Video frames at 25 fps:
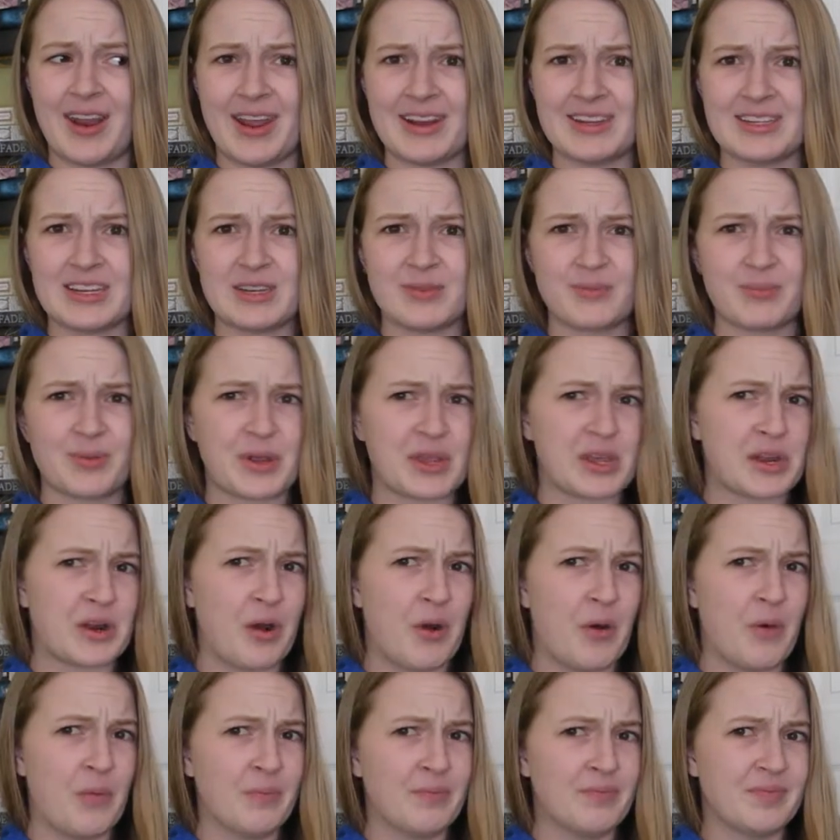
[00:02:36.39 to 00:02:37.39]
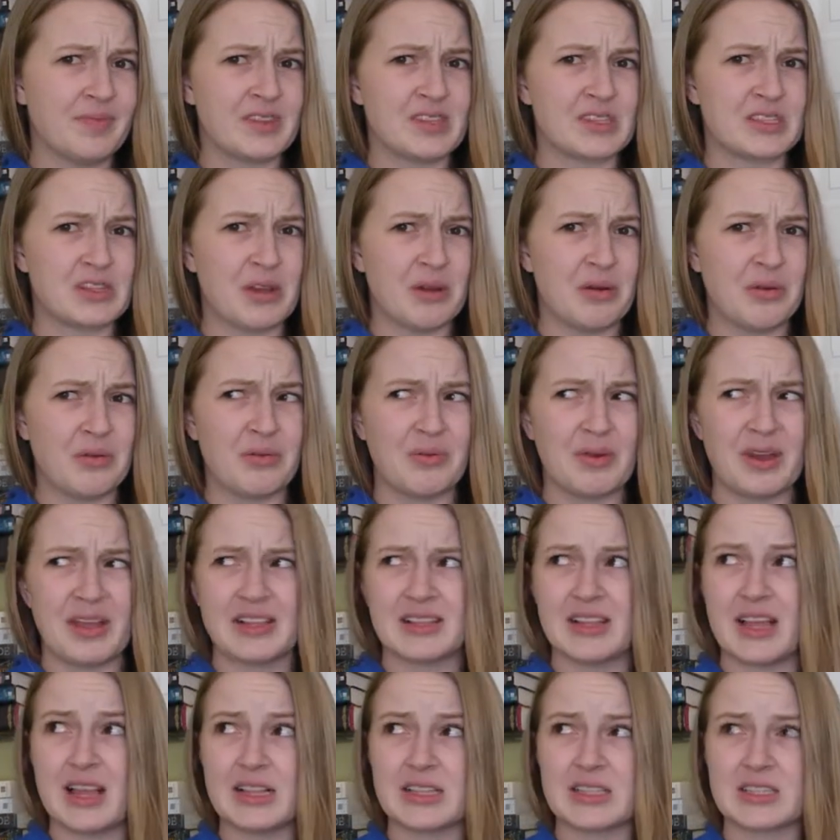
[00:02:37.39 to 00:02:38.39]
I didn't bring it home, so
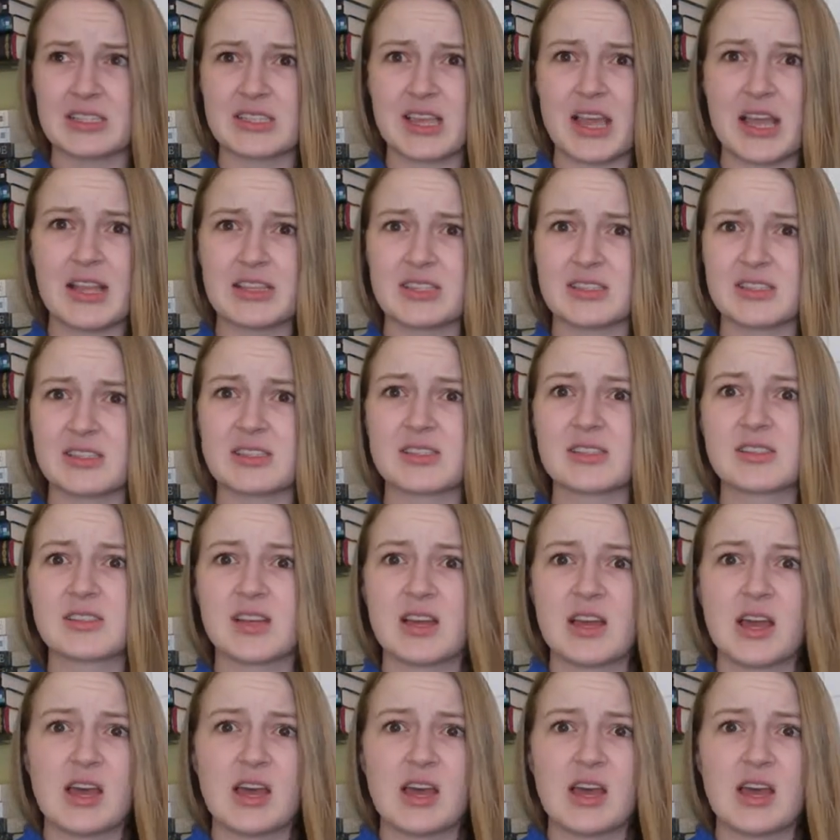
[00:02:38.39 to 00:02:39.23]
it's